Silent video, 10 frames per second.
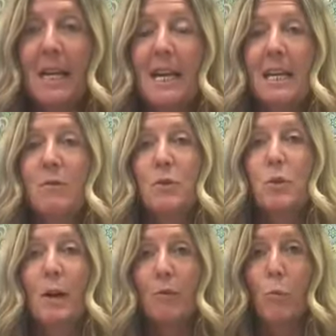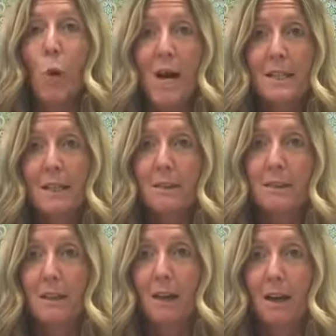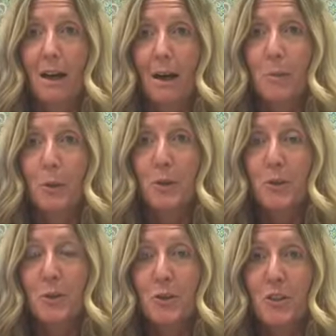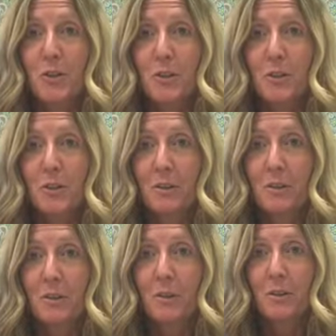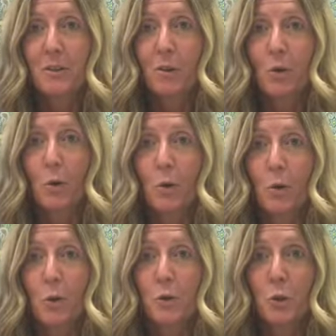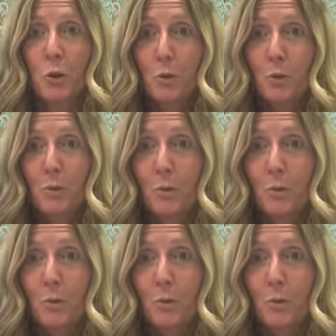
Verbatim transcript: If you have one brother or sister, or two,